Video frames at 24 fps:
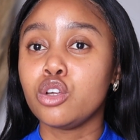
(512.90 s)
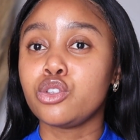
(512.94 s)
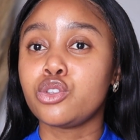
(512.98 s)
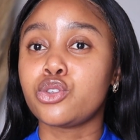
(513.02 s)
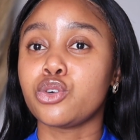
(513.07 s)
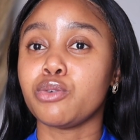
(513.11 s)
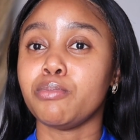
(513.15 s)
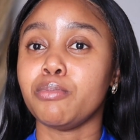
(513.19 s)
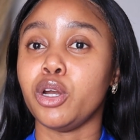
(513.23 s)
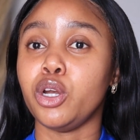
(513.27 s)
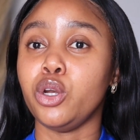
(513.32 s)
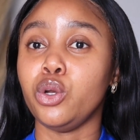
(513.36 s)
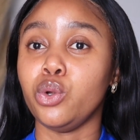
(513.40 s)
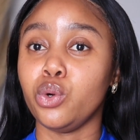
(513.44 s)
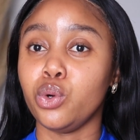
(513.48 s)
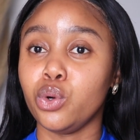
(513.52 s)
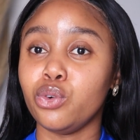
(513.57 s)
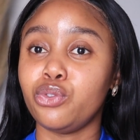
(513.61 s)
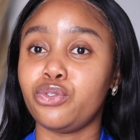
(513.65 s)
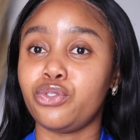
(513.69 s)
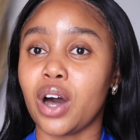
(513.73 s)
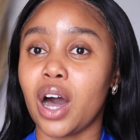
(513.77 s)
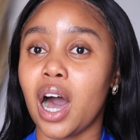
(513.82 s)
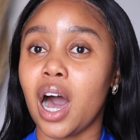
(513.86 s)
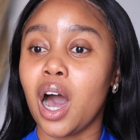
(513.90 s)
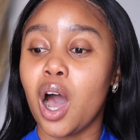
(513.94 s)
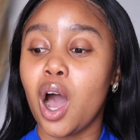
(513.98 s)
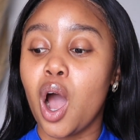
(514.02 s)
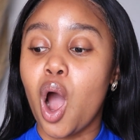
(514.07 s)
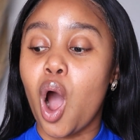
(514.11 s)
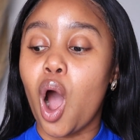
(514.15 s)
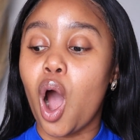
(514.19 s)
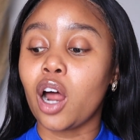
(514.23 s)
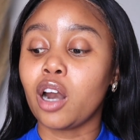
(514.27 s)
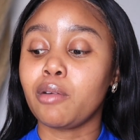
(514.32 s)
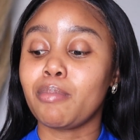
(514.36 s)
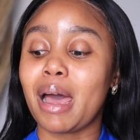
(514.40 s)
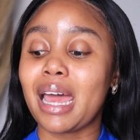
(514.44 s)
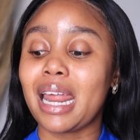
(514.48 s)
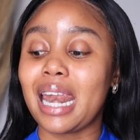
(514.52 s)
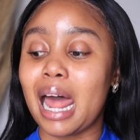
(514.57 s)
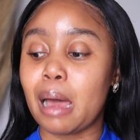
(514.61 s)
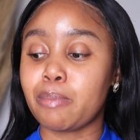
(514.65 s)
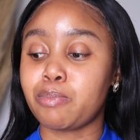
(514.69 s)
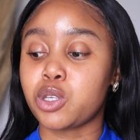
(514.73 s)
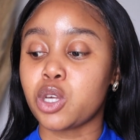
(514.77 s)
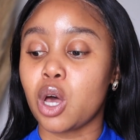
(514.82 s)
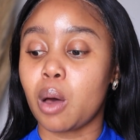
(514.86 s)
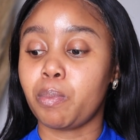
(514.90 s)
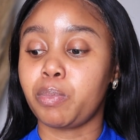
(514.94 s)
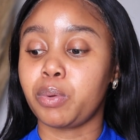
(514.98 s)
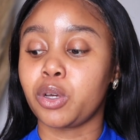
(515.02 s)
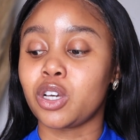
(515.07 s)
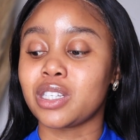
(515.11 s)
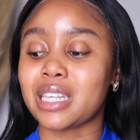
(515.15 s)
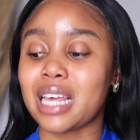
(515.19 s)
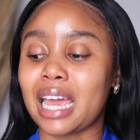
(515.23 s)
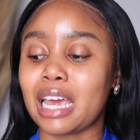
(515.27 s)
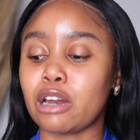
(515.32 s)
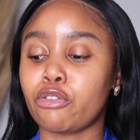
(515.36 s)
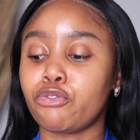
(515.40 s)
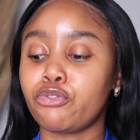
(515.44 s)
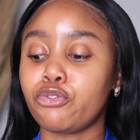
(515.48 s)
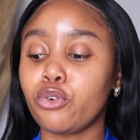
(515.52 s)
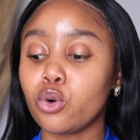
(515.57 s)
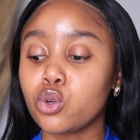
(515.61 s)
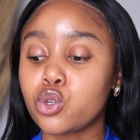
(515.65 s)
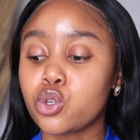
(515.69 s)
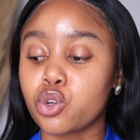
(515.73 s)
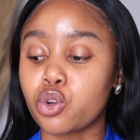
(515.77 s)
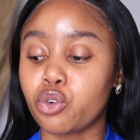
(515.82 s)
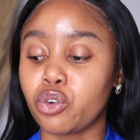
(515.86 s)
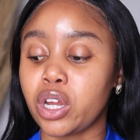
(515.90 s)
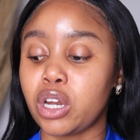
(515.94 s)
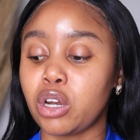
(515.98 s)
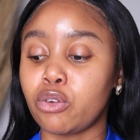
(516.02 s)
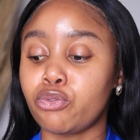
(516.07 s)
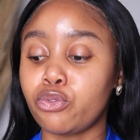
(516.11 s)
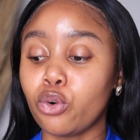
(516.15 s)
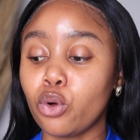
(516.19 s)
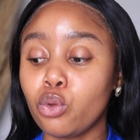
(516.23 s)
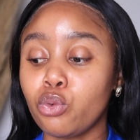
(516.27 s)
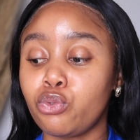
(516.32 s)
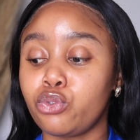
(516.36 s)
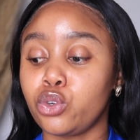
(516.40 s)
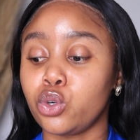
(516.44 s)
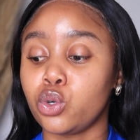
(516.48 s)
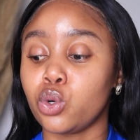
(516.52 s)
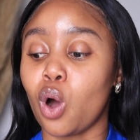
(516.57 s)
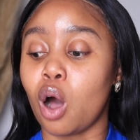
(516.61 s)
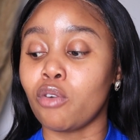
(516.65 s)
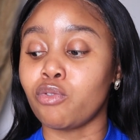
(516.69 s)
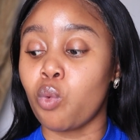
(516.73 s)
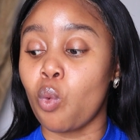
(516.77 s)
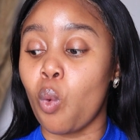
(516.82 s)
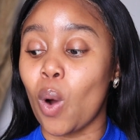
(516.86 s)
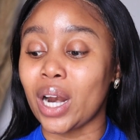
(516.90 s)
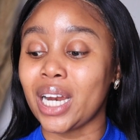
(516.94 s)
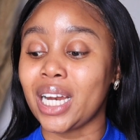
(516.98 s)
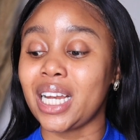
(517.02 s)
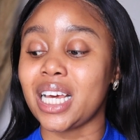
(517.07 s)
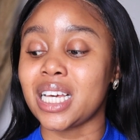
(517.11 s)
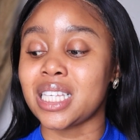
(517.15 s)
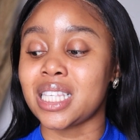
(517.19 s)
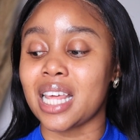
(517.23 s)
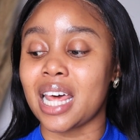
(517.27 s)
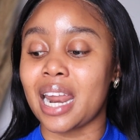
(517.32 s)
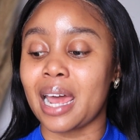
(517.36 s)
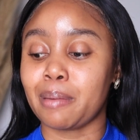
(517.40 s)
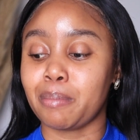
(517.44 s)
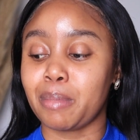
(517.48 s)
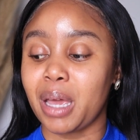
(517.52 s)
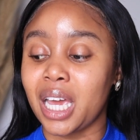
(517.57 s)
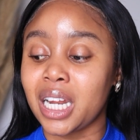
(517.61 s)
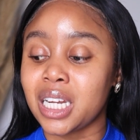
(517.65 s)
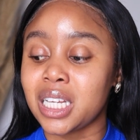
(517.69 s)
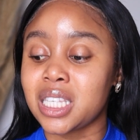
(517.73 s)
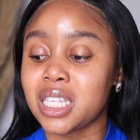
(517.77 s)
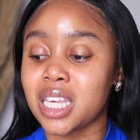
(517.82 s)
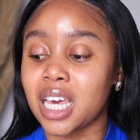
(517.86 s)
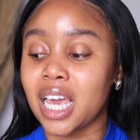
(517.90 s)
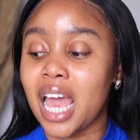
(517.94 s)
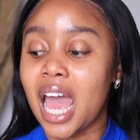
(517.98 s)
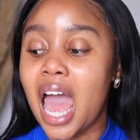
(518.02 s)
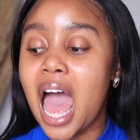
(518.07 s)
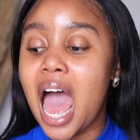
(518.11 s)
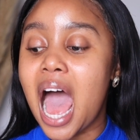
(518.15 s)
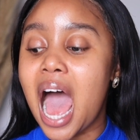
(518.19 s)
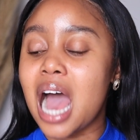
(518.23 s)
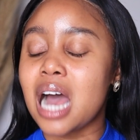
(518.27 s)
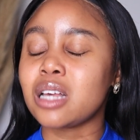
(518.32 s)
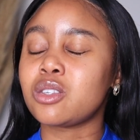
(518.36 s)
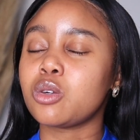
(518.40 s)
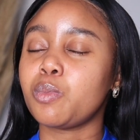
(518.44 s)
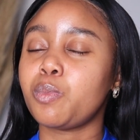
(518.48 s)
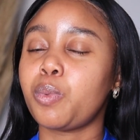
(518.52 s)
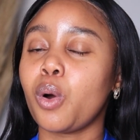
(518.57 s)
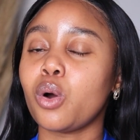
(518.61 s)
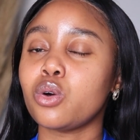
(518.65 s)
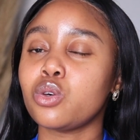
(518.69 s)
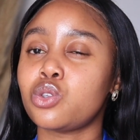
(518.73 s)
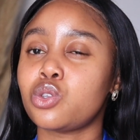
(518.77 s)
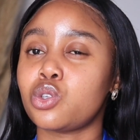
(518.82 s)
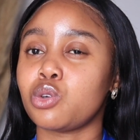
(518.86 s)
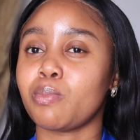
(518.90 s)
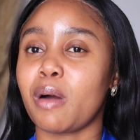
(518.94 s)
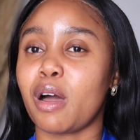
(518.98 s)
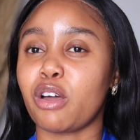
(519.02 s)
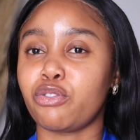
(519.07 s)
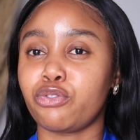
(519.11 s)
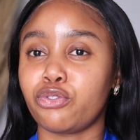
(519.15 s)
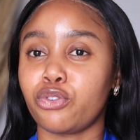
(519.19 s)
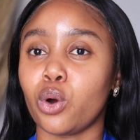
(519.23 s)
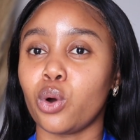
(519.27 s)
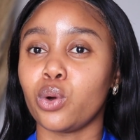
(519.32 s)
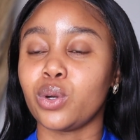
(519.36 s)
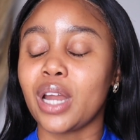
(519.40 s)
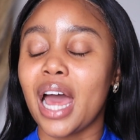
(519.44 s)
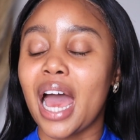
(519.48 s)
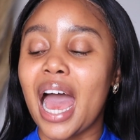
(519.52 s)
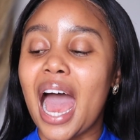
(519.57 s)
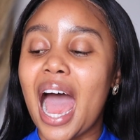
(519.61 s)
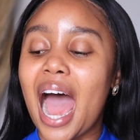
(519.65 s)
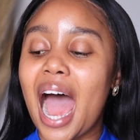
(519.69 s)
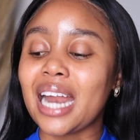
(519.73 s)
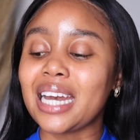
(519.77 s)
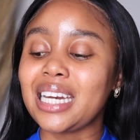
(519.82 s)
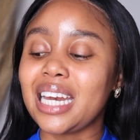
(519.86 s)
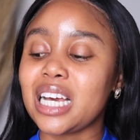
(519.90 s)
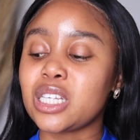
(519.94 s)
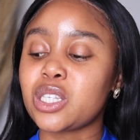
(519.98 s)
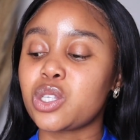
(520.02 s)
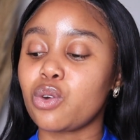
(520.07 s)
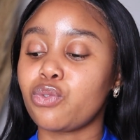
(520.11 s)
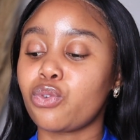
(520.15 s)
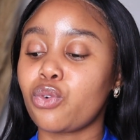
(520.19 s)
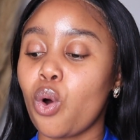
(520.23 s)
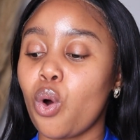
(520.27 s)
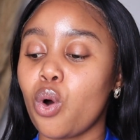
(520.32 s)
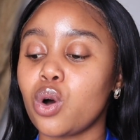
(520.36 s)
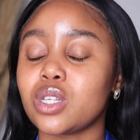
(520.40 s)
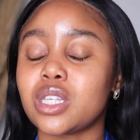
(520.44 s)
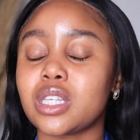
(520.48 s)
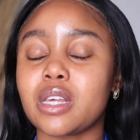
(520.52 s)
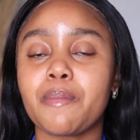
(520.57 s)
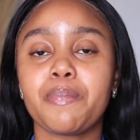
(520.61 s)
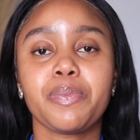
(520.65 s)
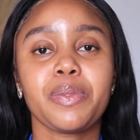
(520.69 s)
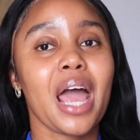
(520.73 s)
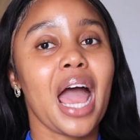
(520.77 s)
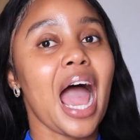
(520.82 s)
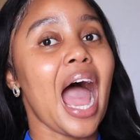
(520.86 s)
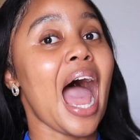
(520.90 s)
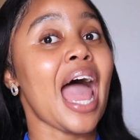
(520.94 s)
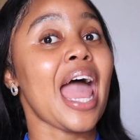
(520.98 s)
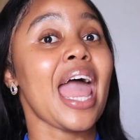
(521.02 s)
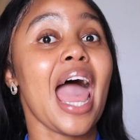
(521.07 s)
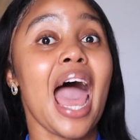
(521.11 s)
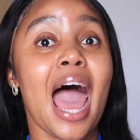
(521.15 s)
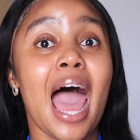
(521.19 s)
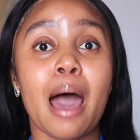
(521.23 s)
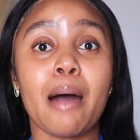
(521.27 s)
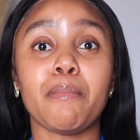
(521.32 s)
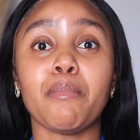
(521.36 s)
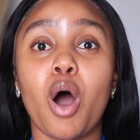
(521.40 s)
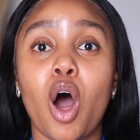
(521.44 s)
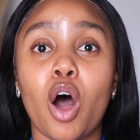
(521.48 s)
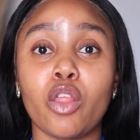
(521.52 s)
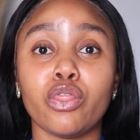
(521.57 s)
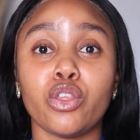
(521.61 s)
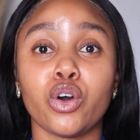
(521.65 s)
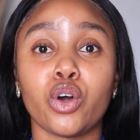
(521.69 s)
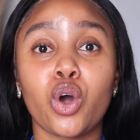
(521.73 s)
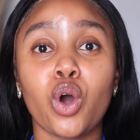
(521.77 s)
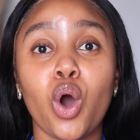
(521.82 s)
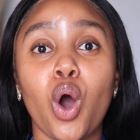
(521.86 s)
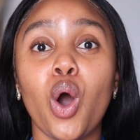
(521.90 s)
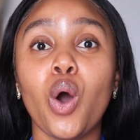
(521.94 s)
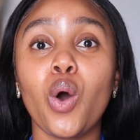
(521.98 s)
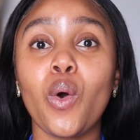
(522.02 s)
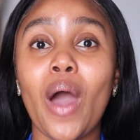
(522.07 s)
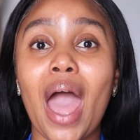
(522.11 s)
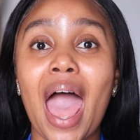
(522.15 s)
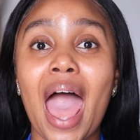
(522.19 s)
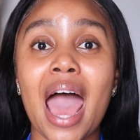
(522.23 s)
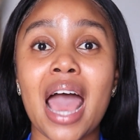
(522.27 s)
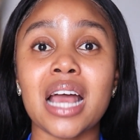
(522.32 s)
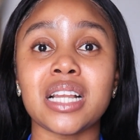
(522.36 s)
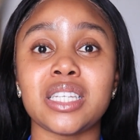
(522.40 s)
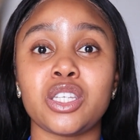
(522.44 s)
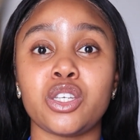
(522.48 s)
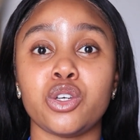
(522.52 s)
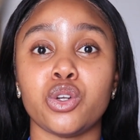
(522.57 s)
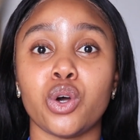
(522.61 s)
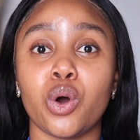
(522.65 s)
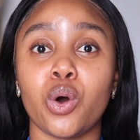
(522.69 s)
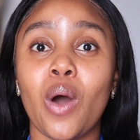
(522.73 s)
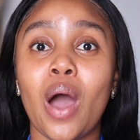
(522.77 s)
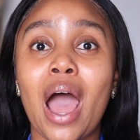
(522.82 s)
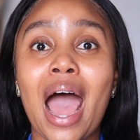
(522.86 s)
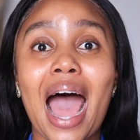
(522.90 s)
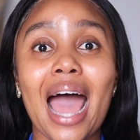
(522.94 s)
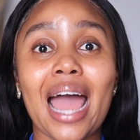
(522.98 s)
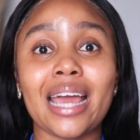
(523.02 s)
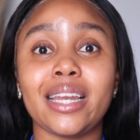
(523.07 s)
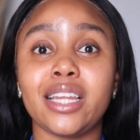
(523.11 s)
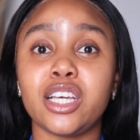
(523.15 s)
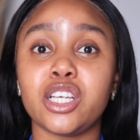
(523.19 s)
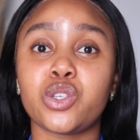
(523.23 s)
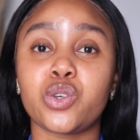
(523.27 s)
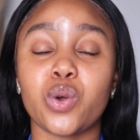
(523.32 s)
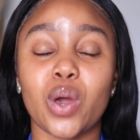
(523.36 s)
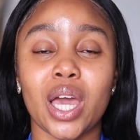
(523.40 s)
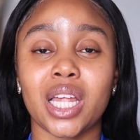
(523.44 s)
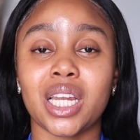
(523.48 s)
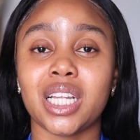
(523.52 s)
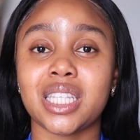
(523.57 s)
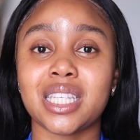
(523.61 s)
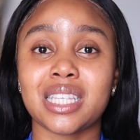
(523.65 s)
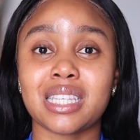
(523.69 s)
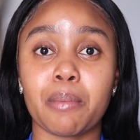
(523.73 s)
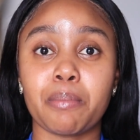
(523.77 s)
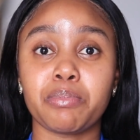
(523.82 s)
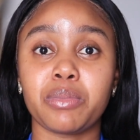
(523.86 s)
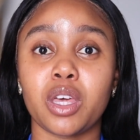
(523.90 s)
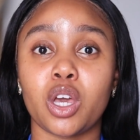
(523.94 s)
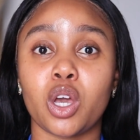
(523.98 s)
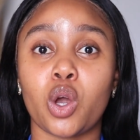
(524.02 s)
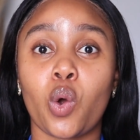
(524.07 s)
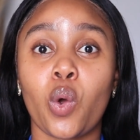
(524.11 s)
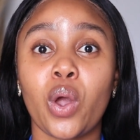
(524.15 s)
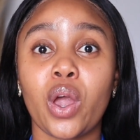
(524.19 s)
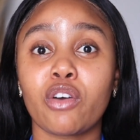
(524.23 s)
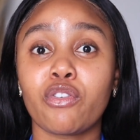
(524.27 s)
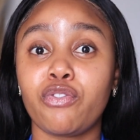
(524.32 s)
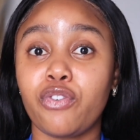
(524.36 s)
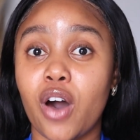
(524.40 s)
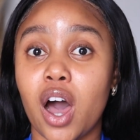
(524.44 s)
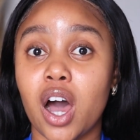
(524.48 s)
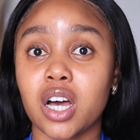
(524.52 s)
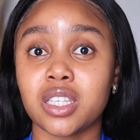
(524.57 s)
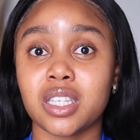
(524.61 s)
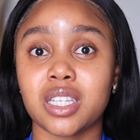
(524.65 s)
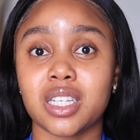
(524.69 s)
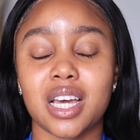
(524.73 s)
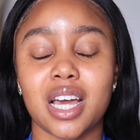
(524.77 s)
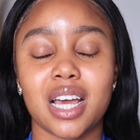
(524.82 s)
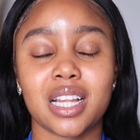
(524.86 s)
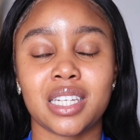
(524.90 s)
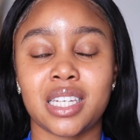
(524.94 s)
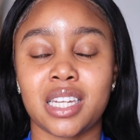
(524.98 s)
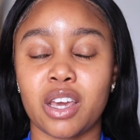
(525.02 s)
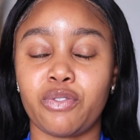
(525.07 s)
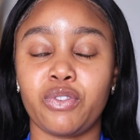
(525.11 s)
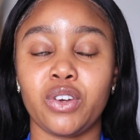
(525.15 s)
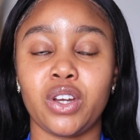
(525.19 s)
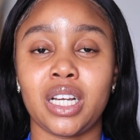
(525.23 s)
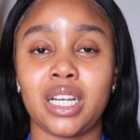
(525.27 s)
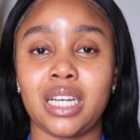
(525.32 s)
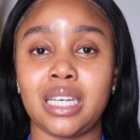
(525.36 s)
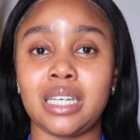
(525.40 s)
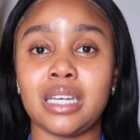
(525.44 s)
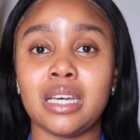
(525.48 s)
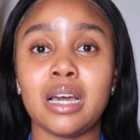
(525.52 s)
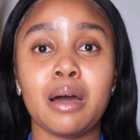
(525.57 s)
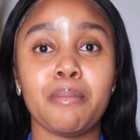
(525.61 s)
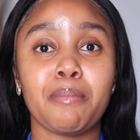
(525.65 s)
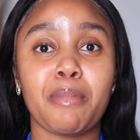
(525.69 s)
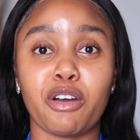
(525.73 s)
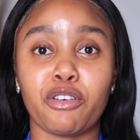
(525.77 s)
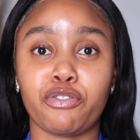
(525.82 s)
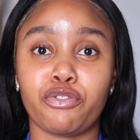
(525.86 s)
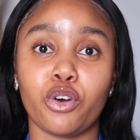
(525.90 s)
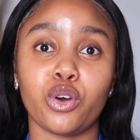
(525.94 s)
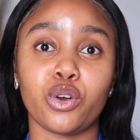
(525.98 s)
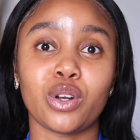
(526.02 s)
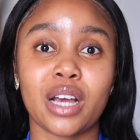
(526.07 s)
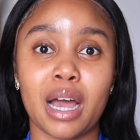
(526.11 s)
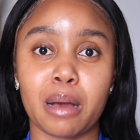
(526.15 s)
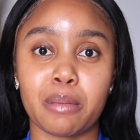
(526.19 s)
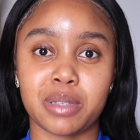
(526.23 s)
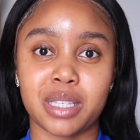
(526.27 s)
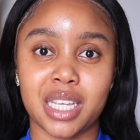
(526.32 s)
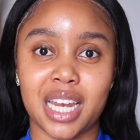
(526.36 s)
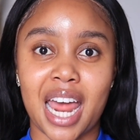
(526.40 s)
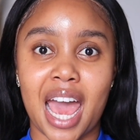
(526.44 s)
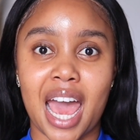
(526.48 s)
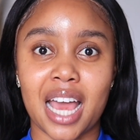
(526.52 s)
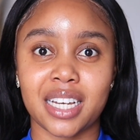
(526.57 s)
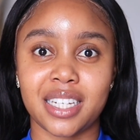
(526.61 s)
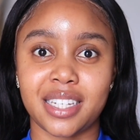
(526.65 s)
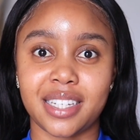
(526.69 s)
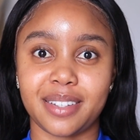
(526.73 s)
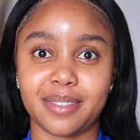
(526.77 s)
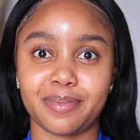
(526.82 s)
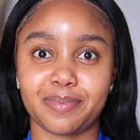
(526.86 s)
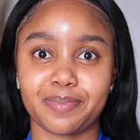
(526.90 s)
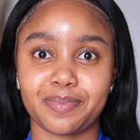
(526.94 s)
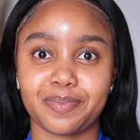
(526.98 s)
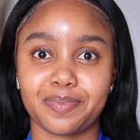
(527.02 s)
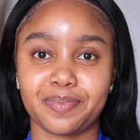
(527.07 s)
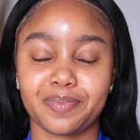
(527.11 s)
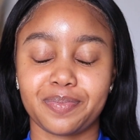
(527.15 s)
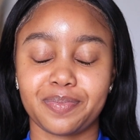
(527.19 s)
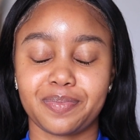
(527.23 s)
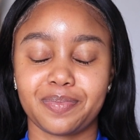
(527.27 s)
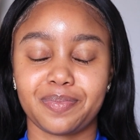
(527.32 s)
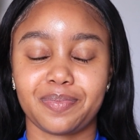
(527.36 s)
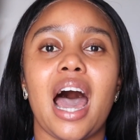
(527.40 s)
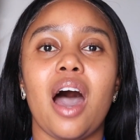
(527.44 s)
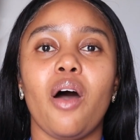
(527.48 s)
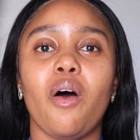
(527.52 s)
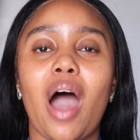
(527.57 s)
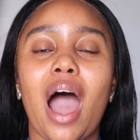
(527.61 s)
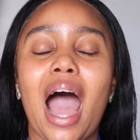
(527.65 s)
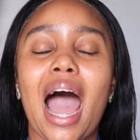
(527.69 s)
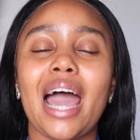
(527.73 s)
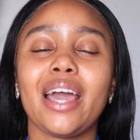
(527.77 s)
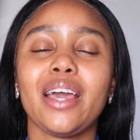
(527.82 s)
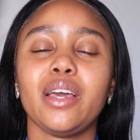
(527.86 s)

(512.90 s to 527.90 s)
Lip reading: to maneuver on my laptop because I get full screen, full view of what it is that I'm editing as opposed to my phone, unless of course I am on the go and I need to edit something quick, fast. Definitely my phone comes in handy. Now